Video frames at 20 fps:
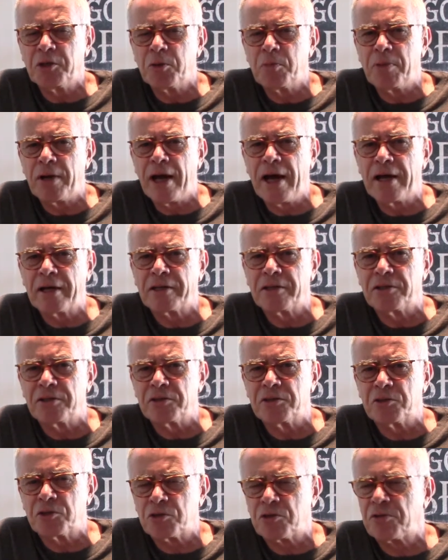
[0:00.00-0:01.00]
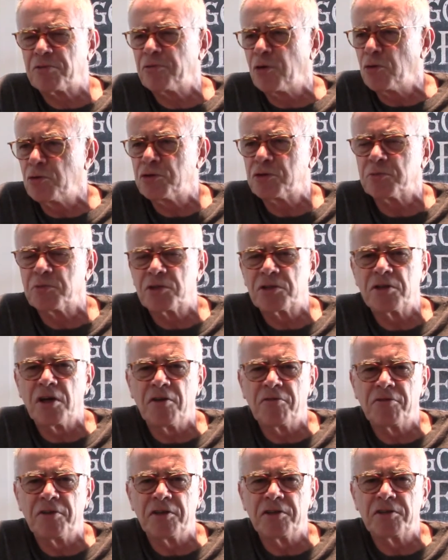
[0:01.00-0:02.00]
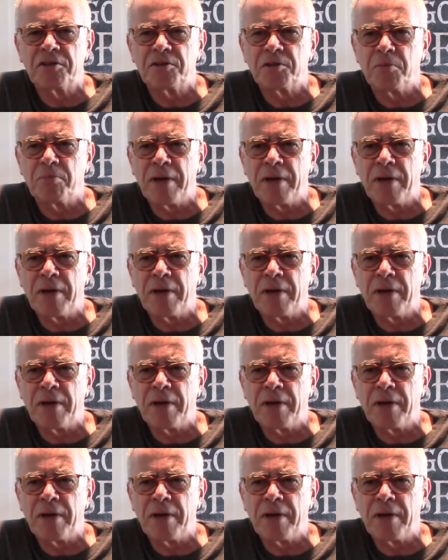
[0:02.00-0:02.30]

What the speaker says: pack, is throw some stuff into the